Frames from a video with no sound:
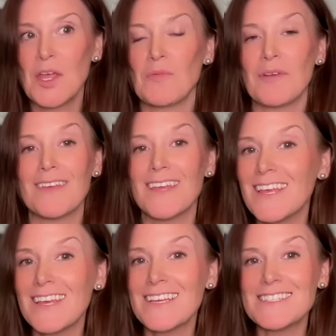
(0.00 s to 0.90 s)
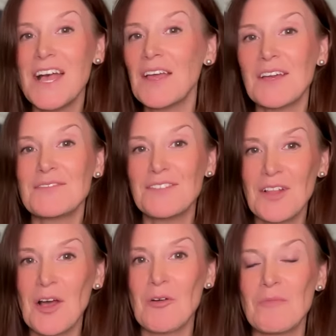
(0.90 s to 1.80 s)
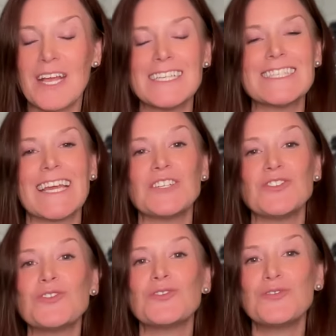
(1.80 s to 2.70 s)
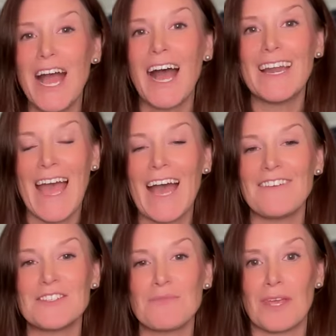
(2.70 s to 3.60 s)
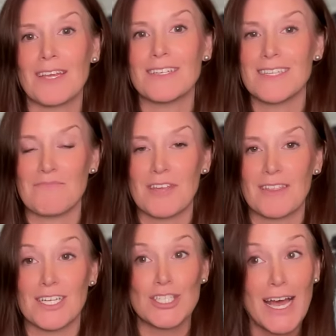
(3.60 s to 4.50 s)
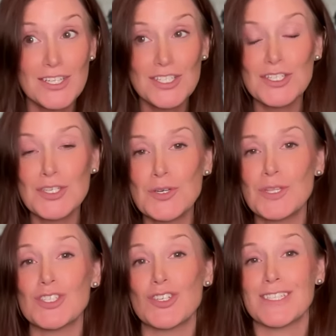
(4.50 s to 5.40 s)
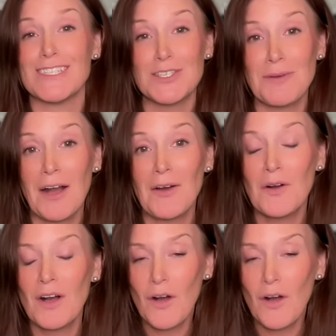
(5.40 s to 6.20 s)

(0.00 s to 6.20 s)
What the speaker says: with ease and flow because they do not have to be something that challenges you, that stresses you out,